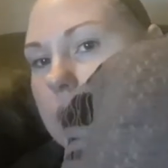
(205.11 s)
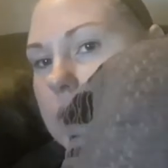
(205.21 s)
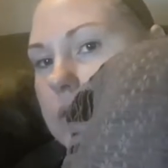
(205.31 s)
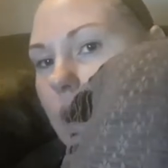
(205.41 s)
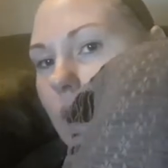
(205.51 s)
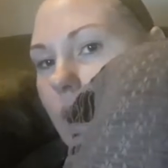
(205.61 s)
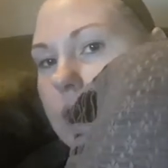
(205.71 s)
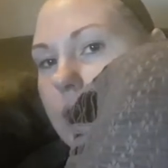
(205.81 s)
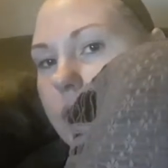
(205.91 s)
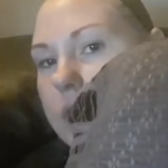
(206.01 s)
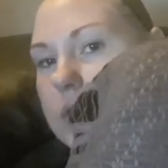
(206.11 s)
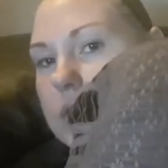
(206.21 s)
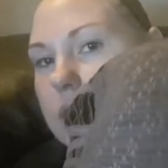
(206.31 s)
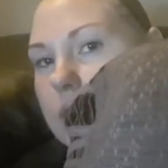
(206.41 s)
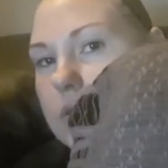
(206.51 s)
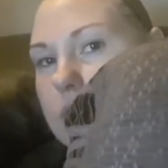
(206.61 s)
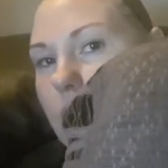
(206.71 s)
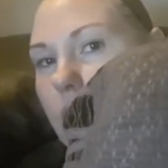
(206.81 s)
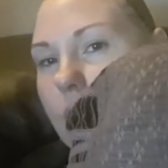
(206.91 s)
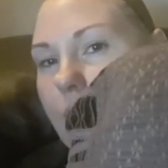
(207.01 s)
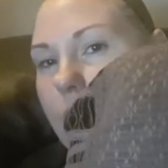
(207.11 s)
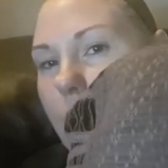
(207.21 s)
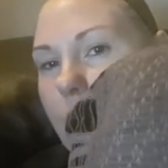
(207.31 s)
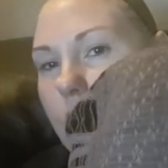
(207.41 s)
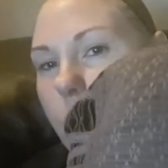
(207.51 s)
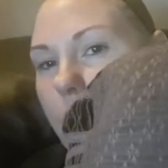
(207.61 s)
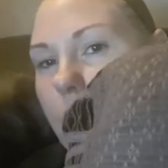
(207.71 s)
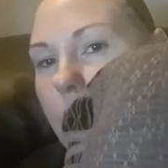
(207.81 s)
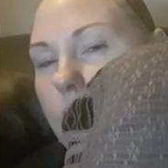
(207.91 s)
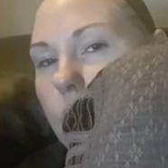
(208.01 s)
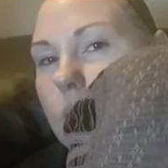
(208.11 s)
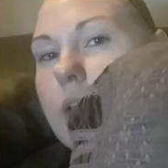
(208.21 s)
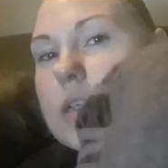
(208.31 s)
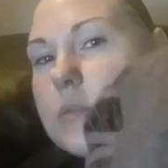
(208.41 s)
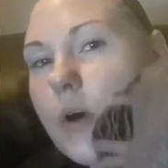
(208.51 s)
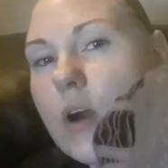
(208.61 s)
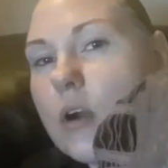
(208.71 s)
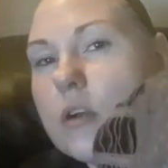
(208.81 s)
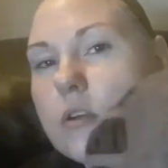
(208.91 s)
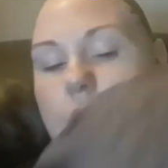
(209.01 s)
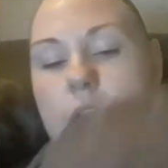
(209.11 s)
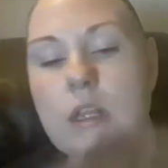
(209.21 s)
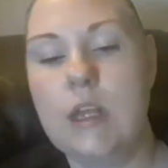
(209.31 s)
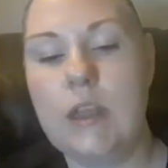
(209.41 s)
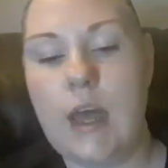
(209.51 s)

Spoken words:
So unlike Krista, there's no like mono part or lace part or anything like